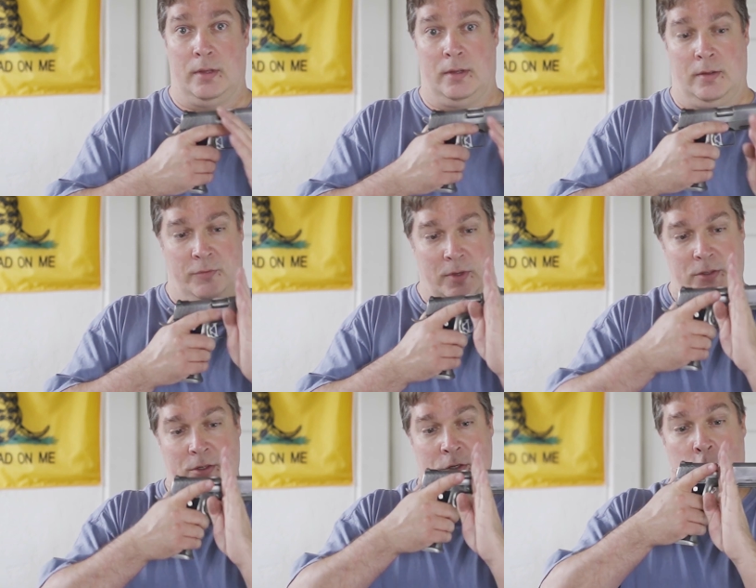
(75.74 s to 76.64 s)
if
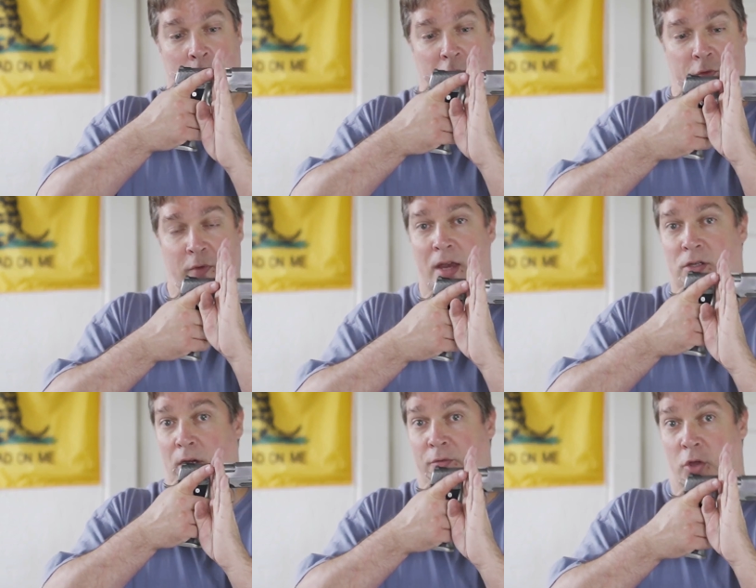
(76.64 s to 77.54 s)
this is the rear
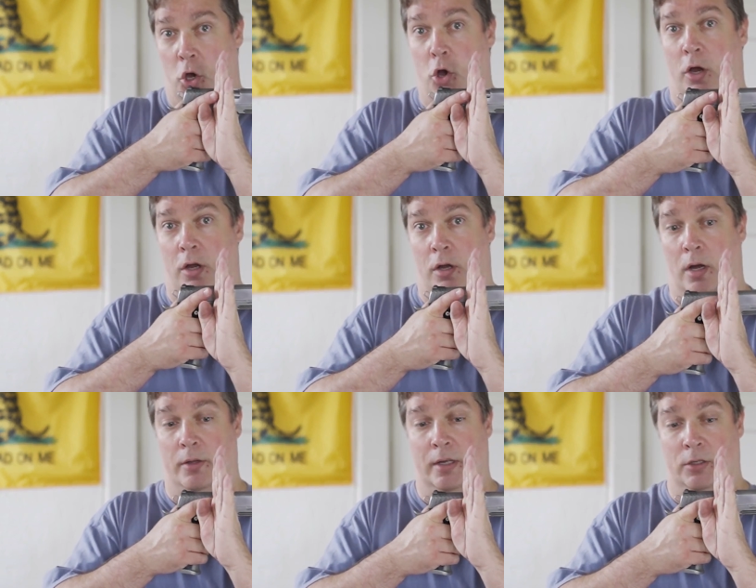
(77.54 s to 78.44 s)
face of the hook
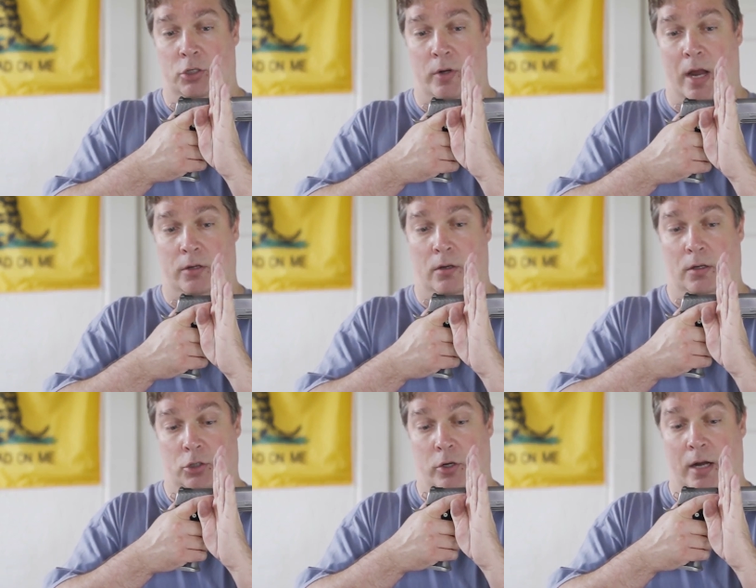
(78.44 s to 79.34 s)
on the
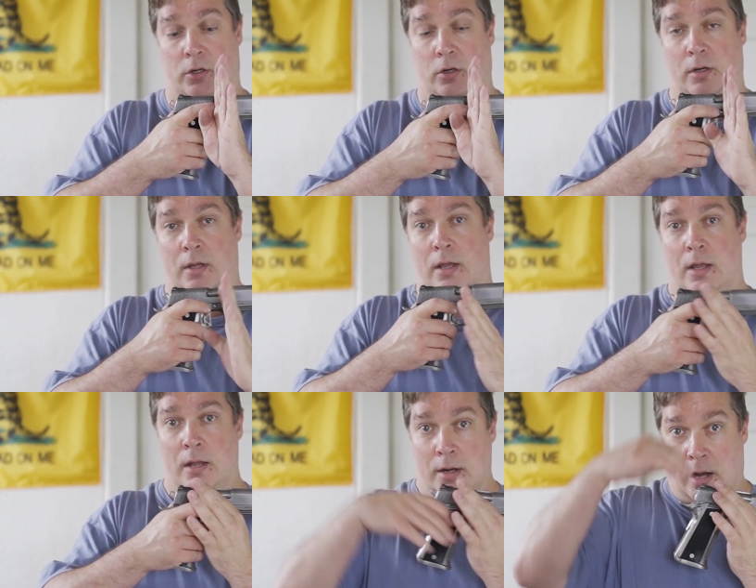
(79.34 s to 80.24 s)
extractor,
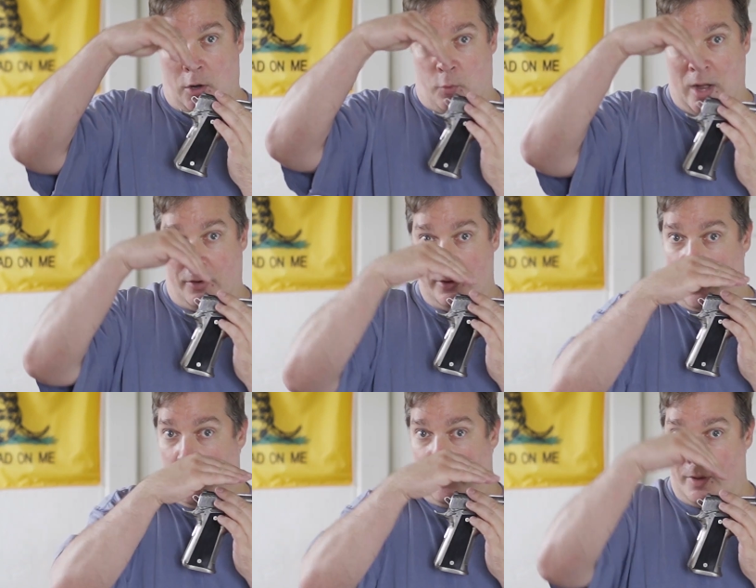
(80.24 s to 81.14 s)
I rounded
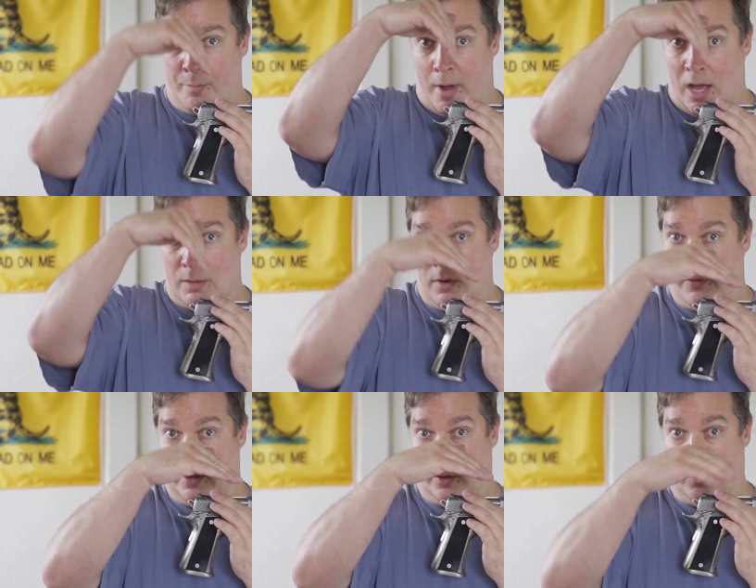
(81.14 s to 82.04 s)
over the bottom
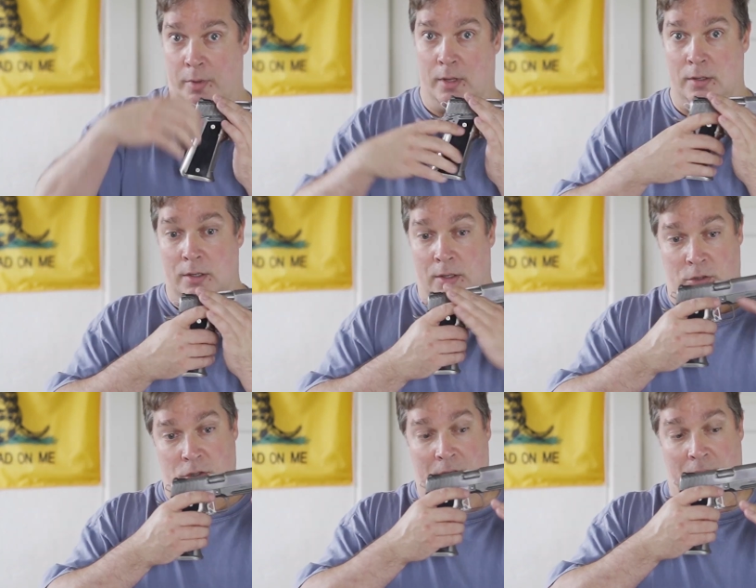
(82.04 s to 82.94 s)
of it a little bit
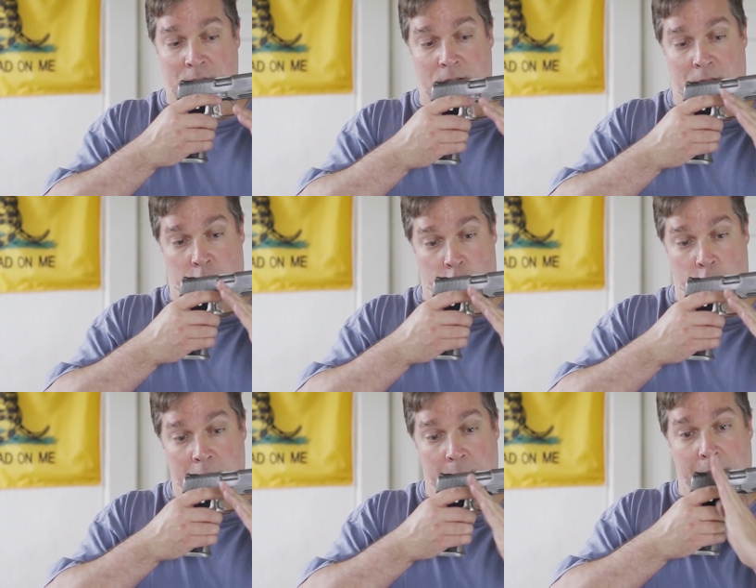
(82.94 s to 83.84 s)
so that as the
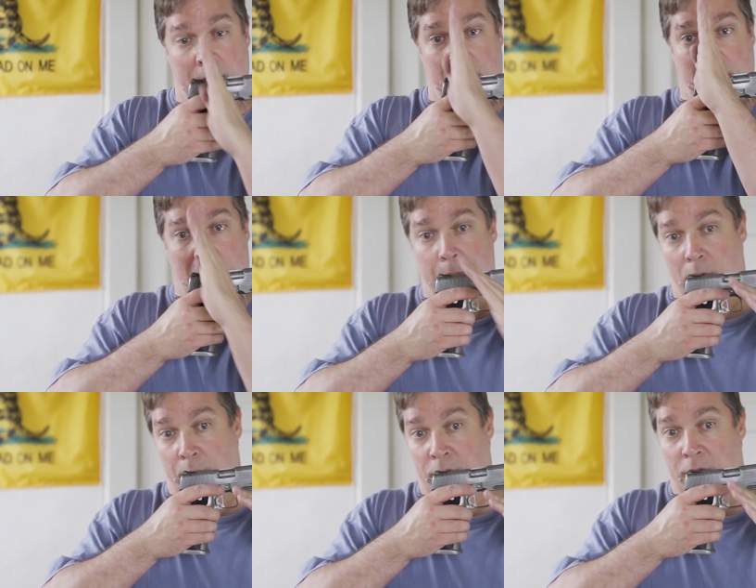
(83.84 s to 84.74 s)
rim came
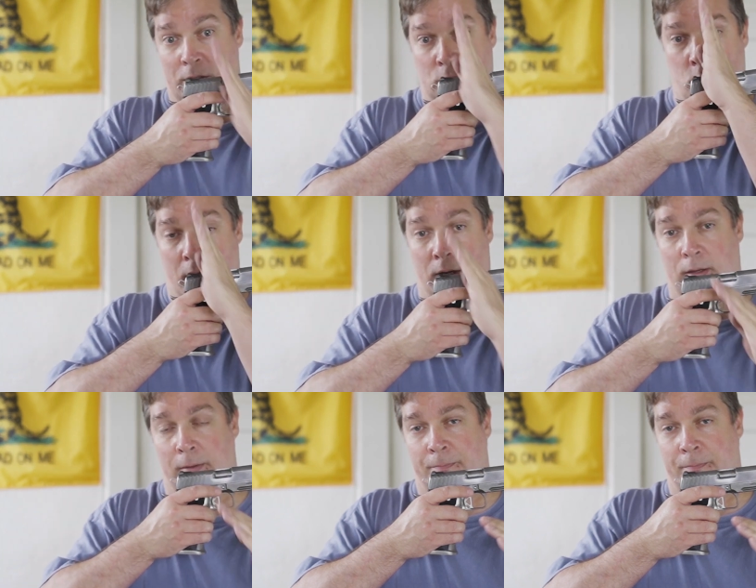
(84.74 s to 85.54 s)
up this way,